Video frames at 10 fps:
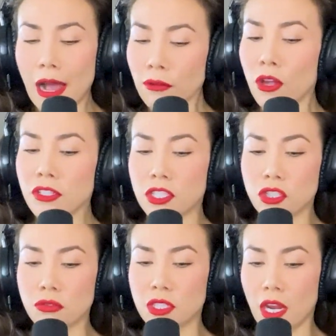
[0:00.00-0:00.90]
How long did
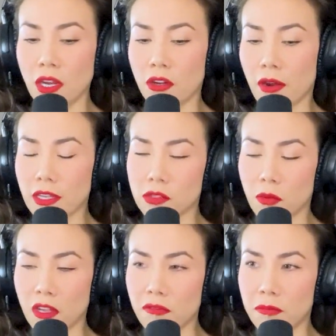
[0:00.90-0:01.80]
you date your
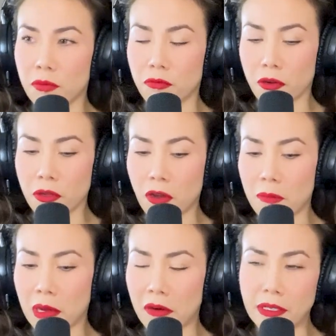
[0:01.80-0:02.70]
ex-wife before you
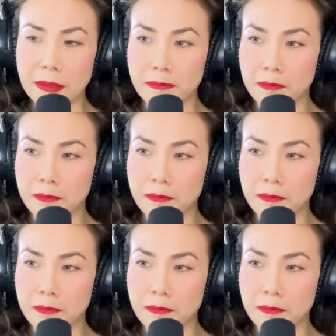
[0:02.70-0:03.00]
got married?